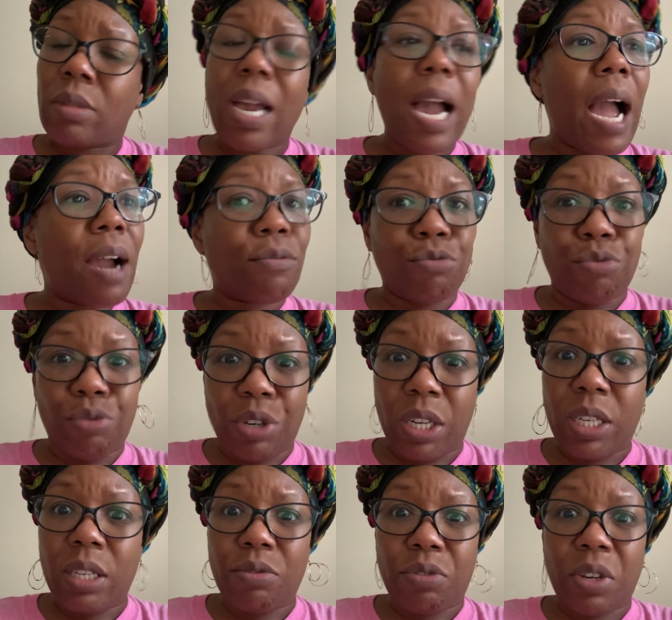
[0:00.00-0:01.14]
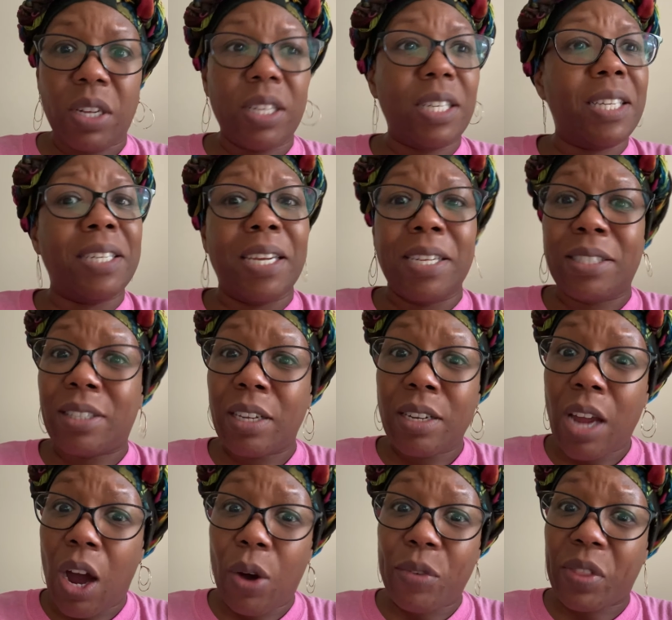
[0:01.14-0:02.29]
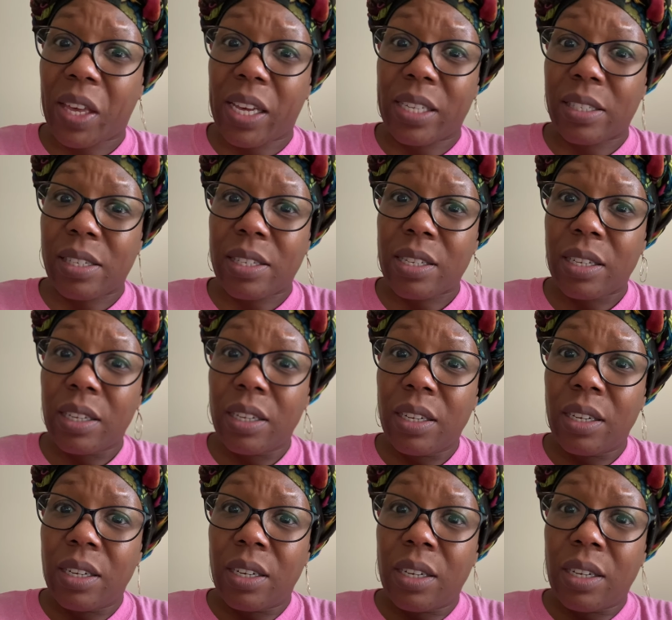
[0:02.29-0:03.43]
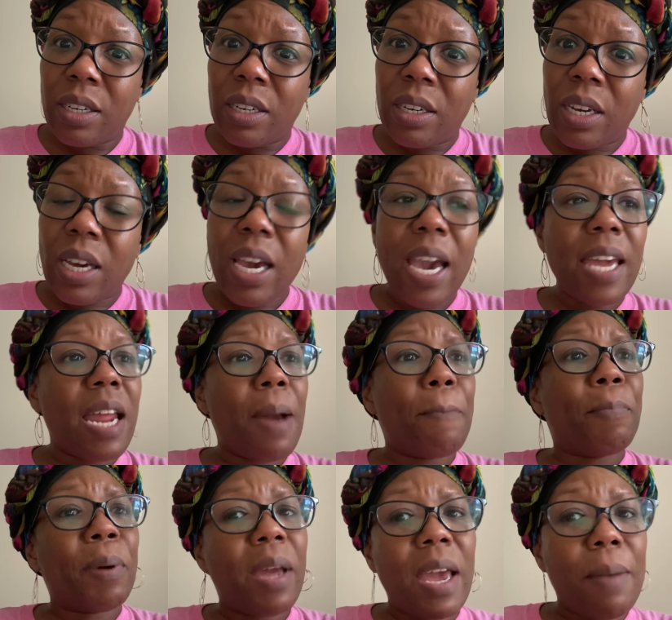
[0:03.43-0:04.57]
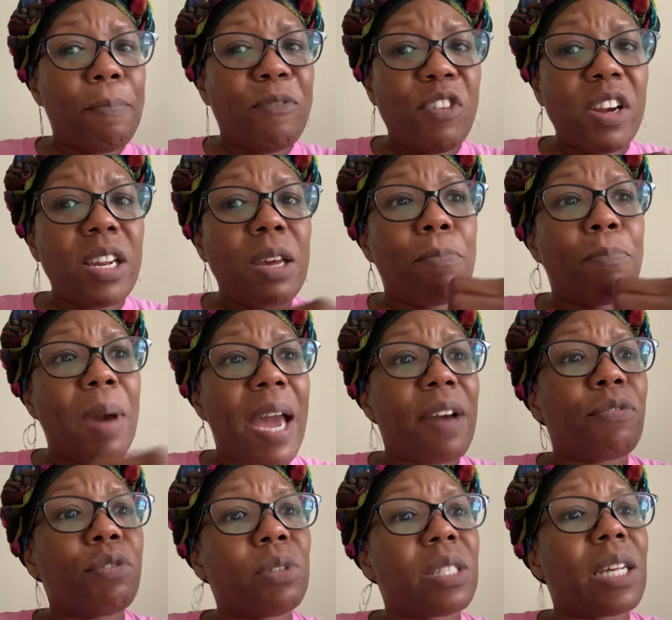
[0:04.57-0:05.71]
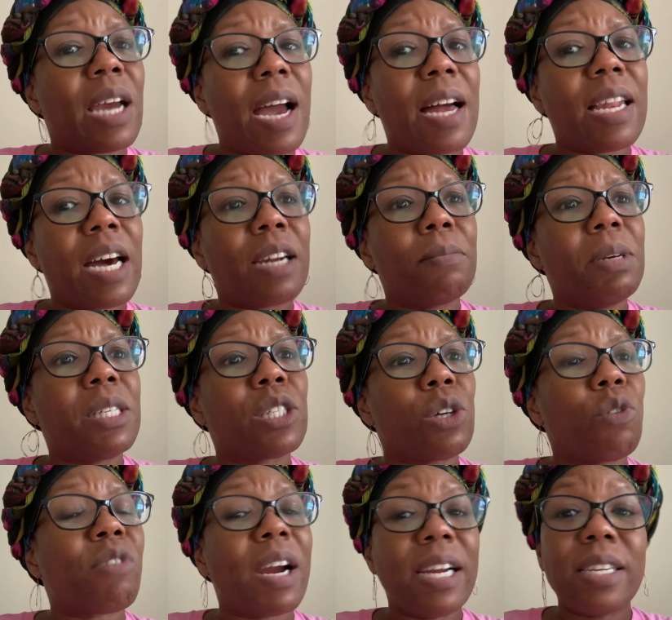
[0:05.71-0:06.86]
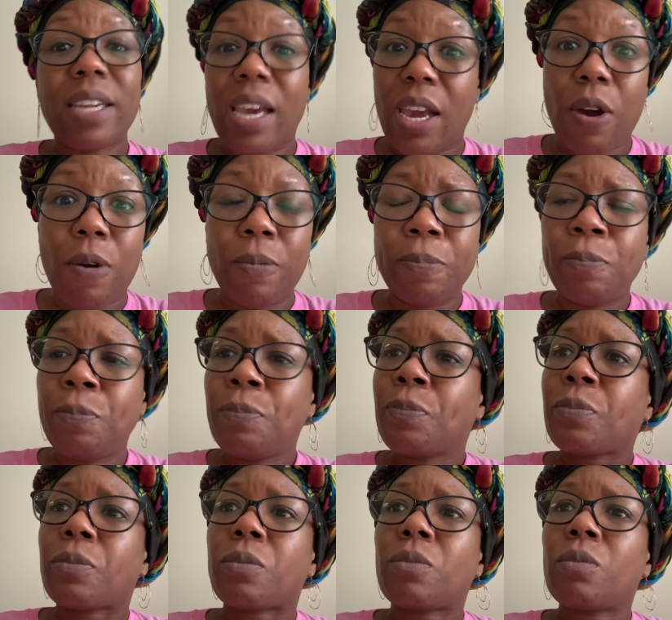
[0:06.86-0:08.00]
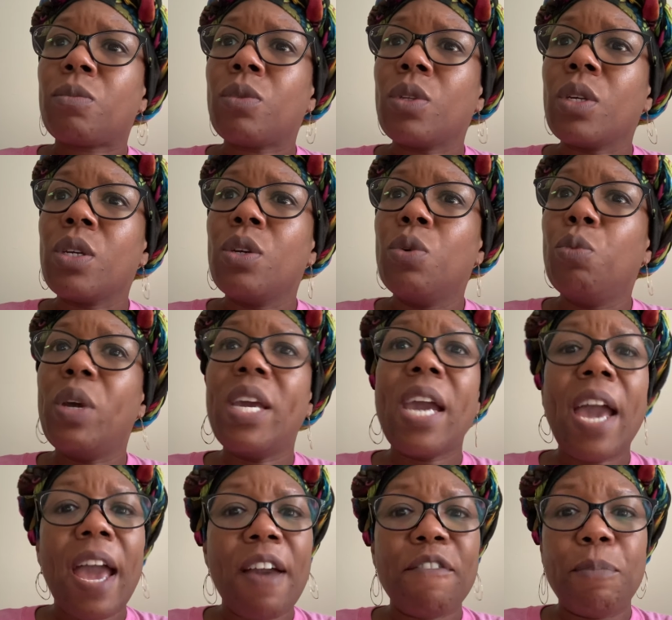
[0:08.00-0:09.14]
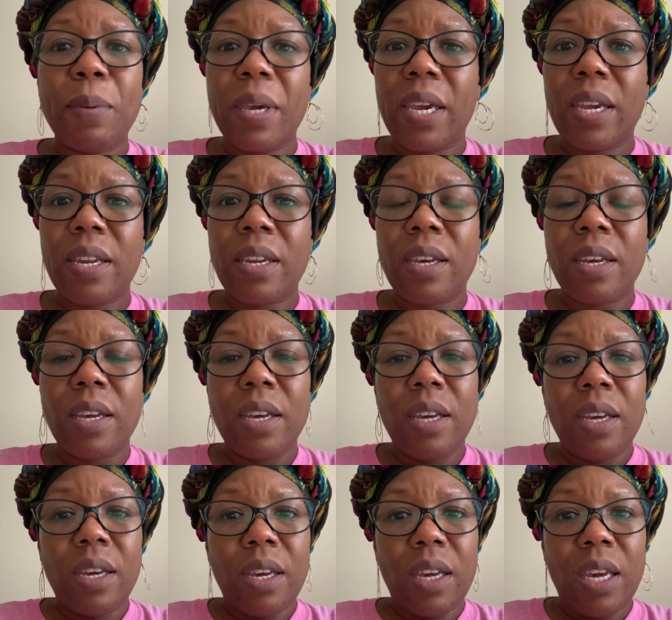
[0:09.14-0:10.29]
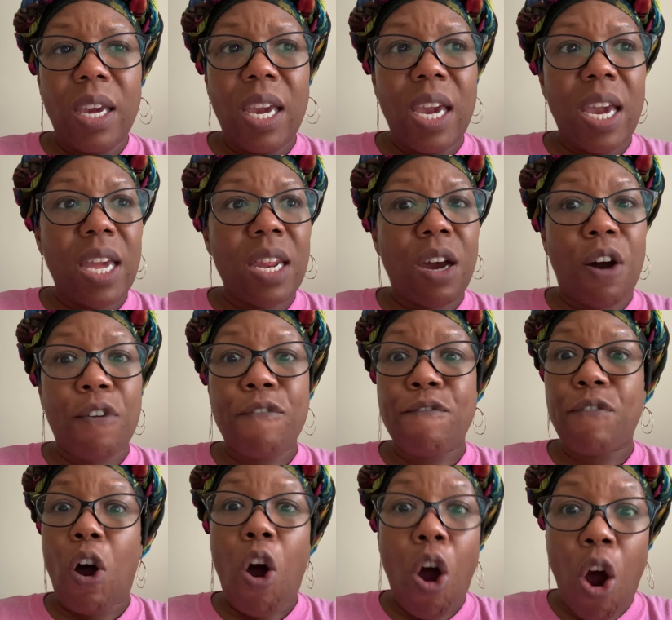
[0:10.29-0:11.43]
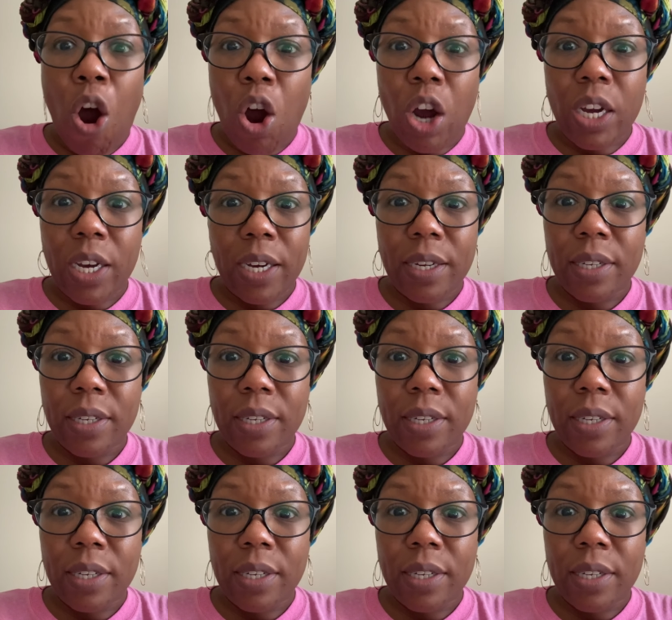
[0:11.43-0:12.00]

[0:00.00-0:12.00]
I really need to know this. And it really baffles the hell out of me. So right now, we have been in a fog